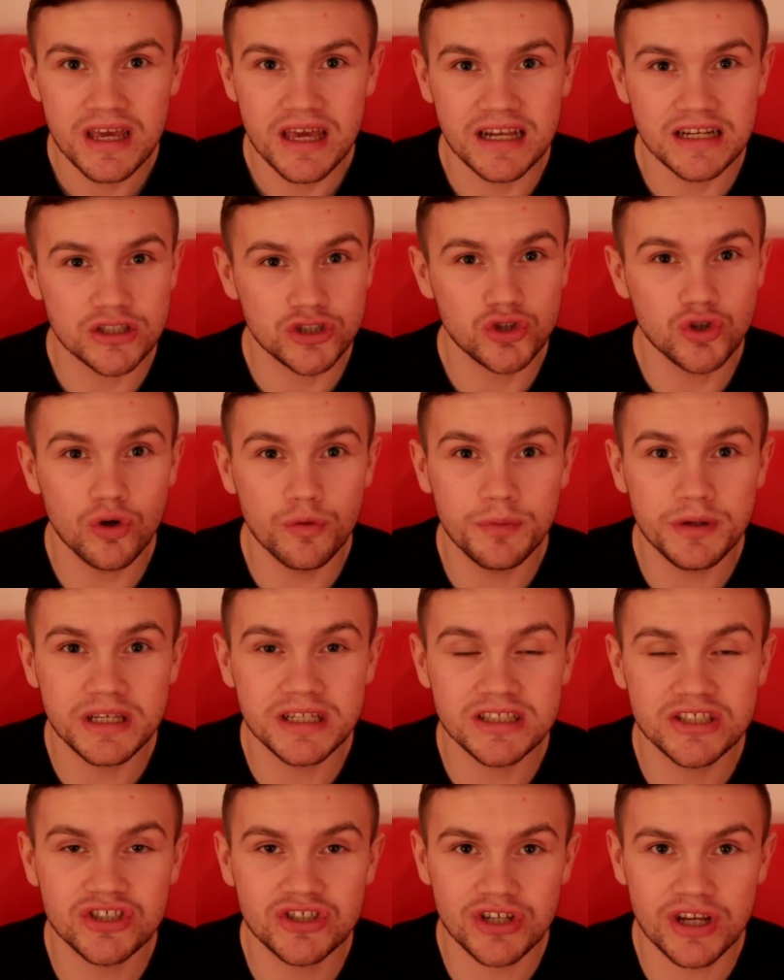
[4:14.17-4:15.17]
and it's not been
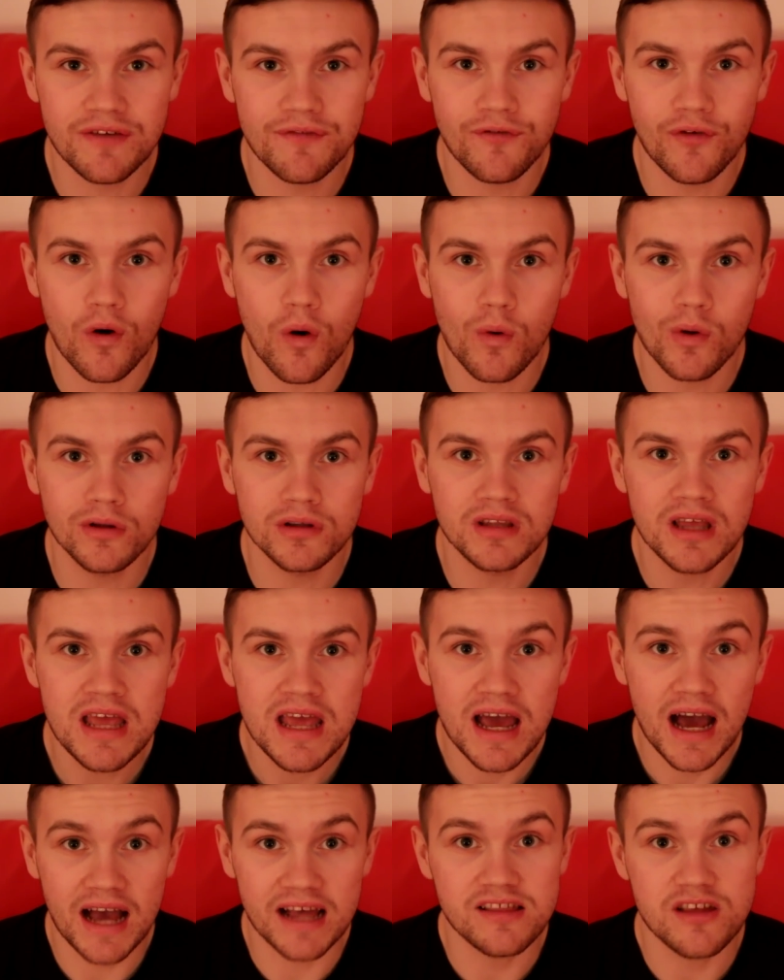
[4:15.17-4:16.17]
as straightforward
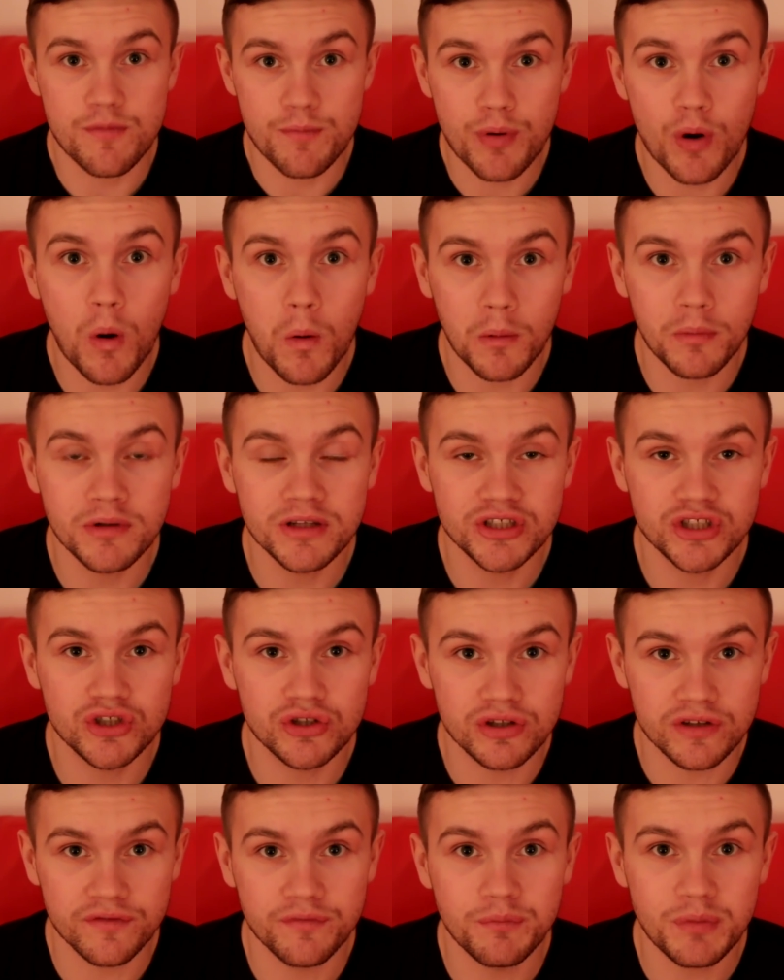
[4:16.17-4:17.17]
as it probably
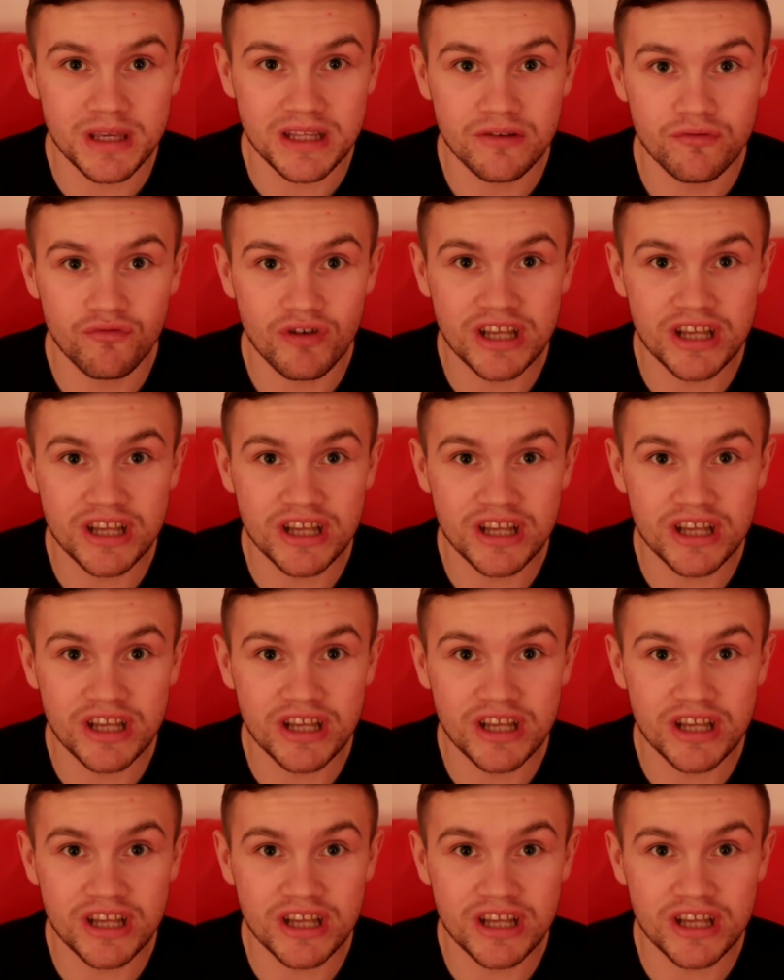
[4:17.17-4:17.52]
should have been.